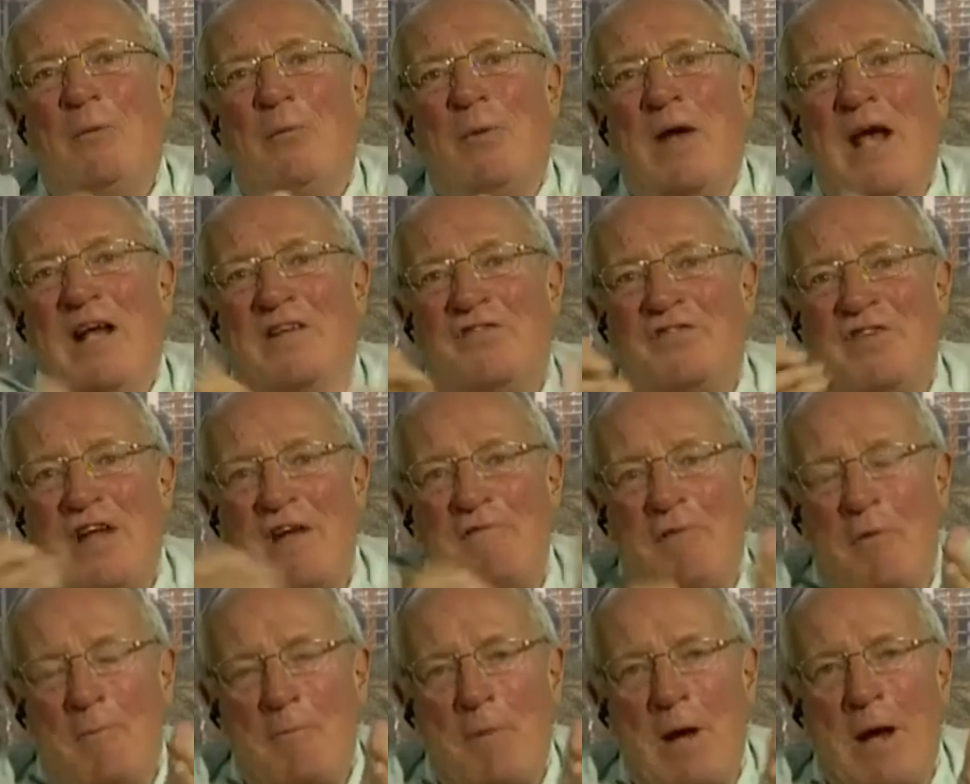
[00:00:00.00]
We had
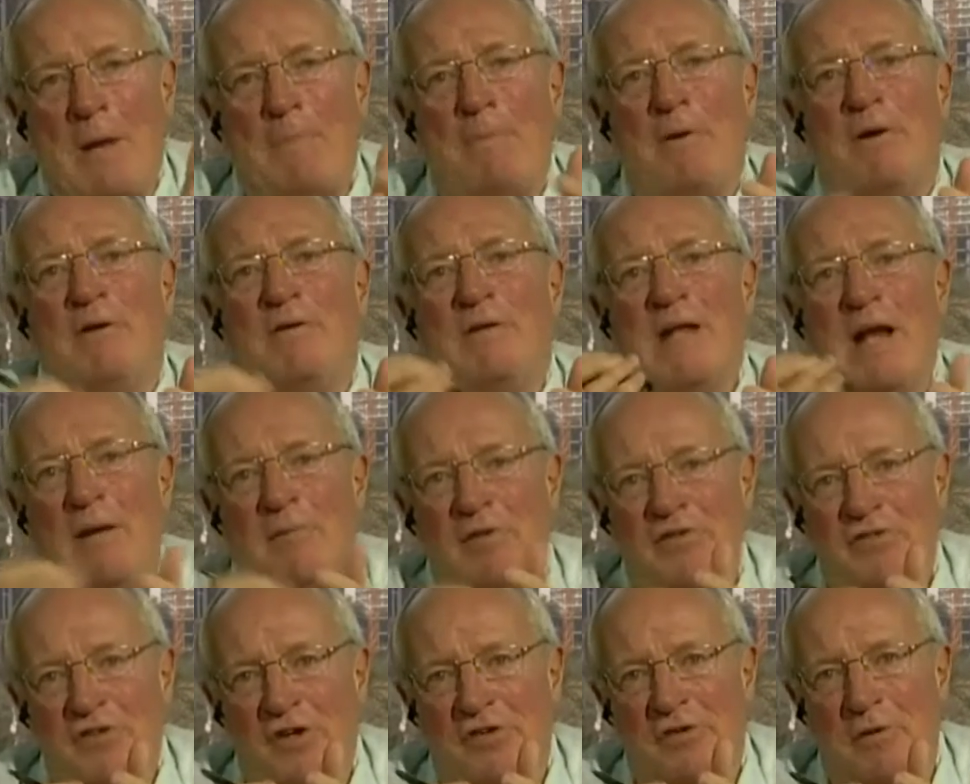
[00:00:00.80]
stuff on paper,
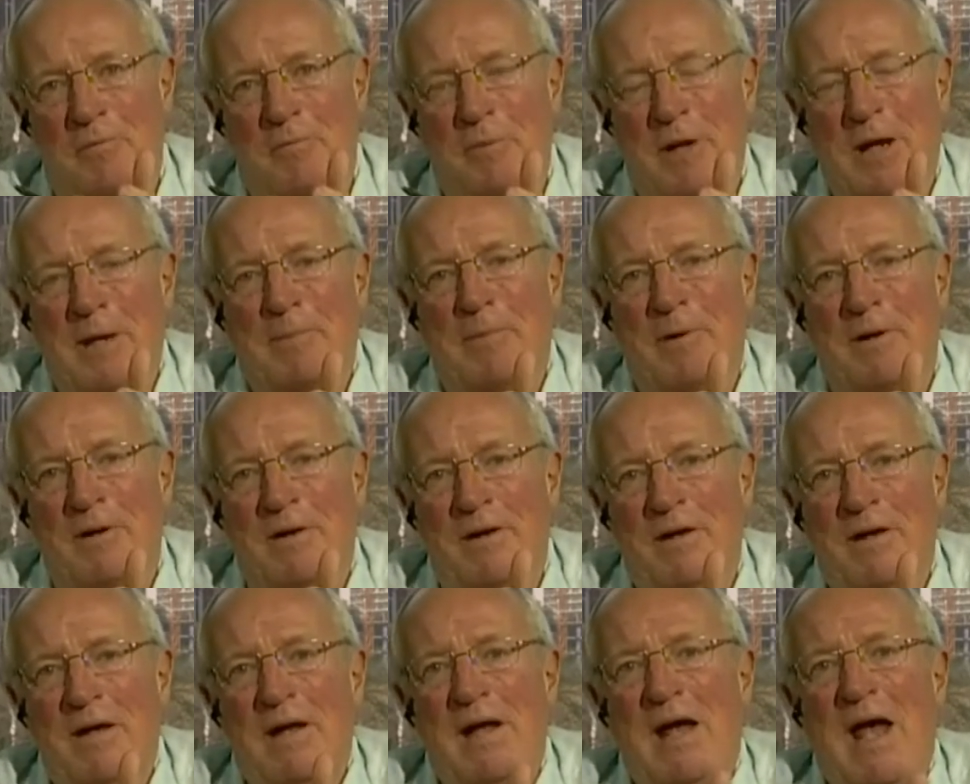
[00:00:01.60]
now it's not on paper,
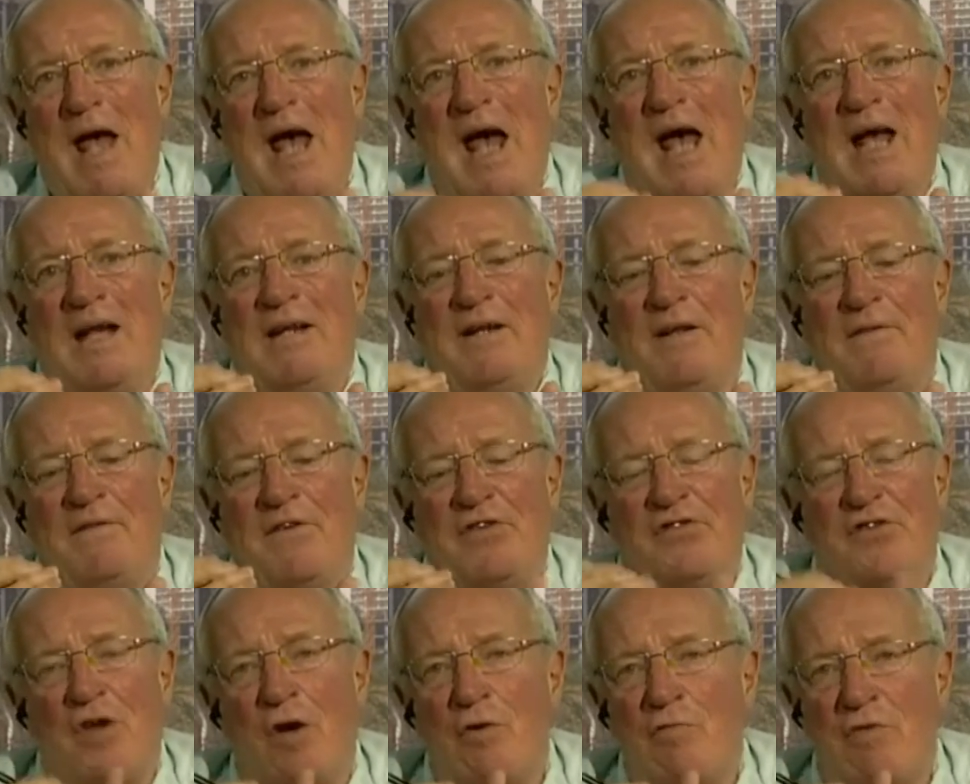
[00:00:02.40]
and
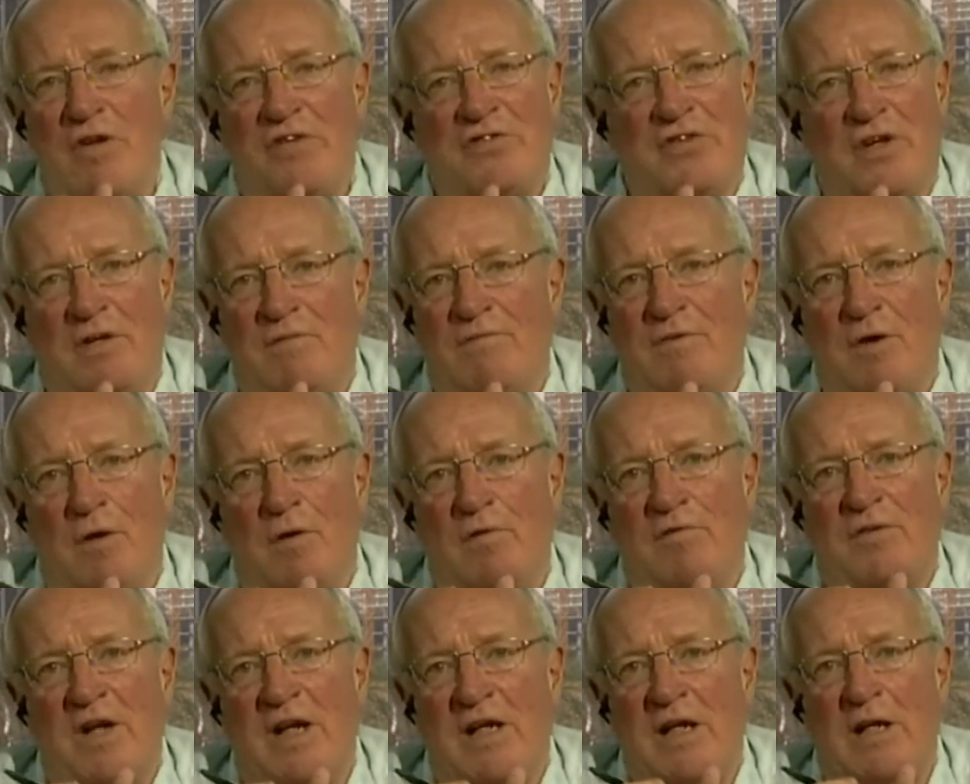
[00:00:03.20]
there's no risk
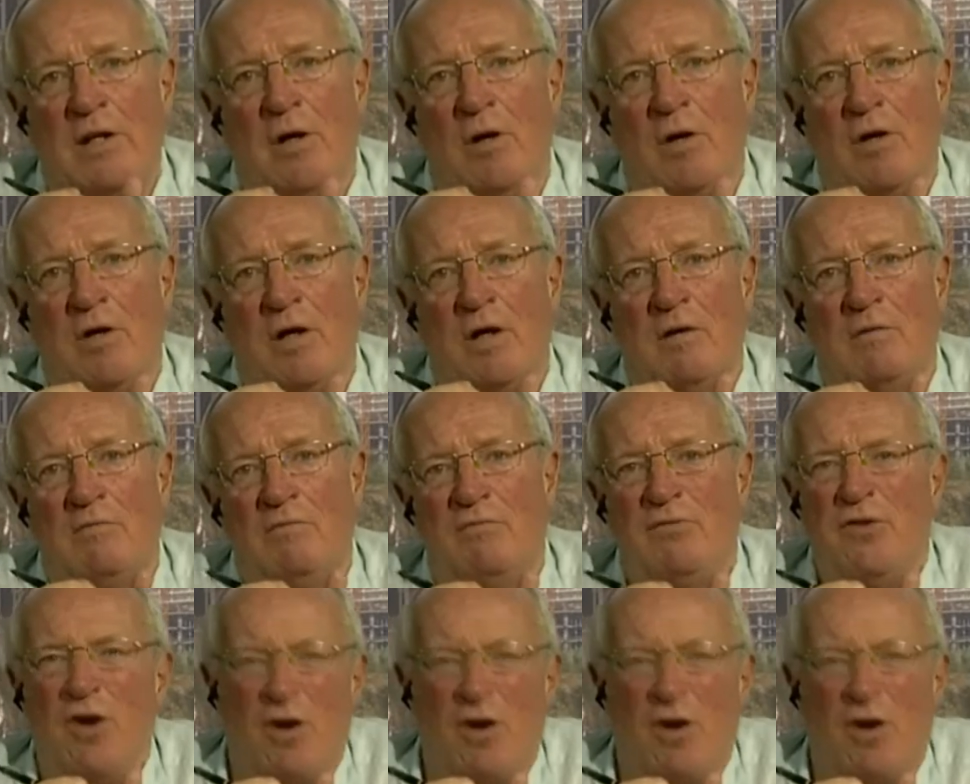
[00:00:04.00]
involved any longer.